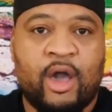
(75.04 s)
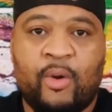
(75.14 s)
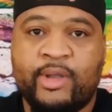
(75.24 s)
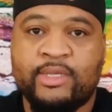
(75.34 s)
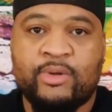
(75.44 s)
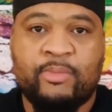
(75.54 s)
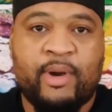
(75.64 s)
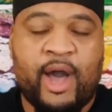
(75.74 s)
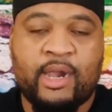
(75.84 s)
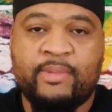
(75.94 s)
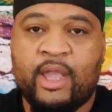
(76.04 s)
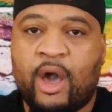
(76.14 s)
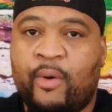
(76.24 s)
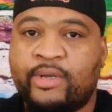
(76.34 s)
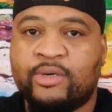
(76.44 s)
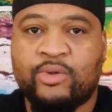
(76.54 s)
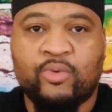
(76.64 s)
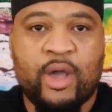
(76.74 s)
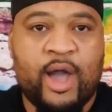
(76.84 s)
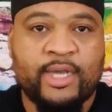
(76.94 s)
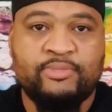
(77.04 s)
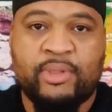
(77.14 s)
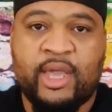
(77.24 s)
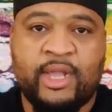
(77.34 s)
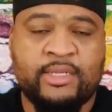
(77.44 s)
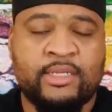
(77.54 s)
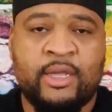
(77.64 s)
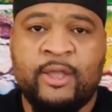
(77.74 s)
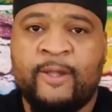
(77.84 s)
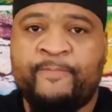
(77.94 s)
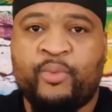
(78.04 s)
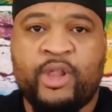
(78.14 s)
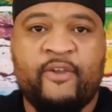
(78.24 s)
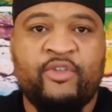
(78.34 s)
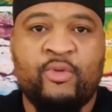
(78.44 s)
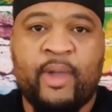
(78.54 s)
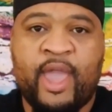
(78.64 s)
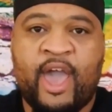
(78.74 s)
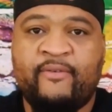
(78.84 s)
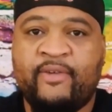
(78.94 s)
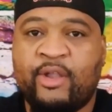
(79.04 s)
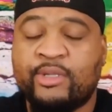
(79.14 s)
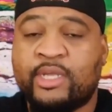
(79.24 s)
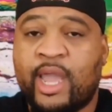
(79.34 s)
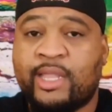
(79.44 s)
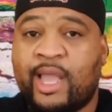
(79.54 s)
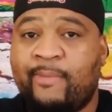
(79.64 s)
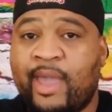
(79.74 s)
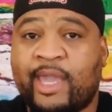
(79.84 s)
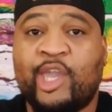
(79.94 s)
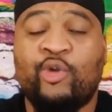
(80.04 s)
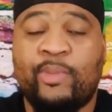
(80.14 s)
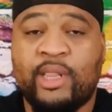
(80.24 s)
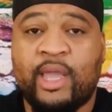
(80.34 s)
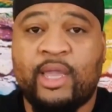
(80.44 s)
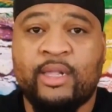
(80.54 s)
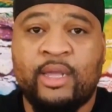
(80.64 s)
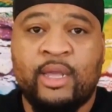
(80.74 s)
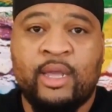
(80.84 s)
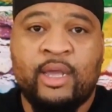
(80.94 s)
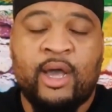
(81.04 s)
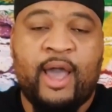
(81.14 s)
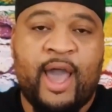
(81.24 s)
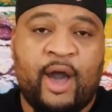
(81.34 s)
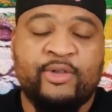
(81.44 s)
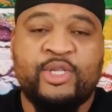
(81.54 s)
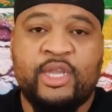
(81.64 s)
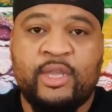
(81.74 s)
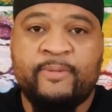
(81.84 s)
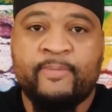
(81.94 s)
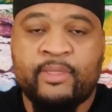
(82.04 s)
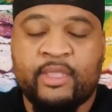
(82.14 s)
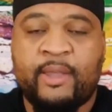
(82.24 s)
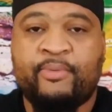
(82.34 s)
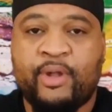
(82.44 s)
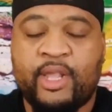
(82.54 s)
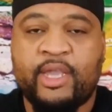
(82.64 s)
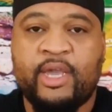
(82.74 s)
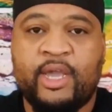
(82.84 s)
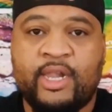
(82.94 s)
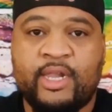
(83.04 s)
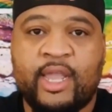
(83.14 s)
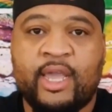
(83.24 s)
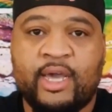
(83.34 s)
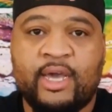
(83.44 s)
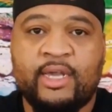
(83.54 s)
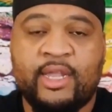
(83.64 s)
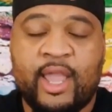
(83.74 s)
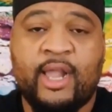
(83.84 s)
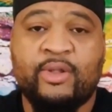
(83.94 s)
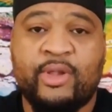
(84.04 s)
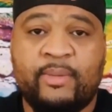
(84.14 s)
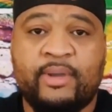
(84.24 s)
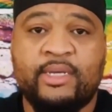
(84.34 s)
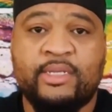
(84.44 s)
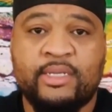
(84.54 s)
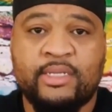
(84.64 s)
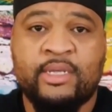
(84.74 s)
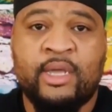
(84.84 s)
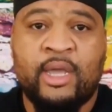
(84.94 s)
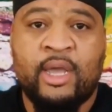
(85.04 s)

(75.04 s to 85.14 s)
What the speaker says: They're always on the bottom. They're always on the rocks, plants, whatever you may have in your tank that may accumulate algae. They pretty good and they handle their business.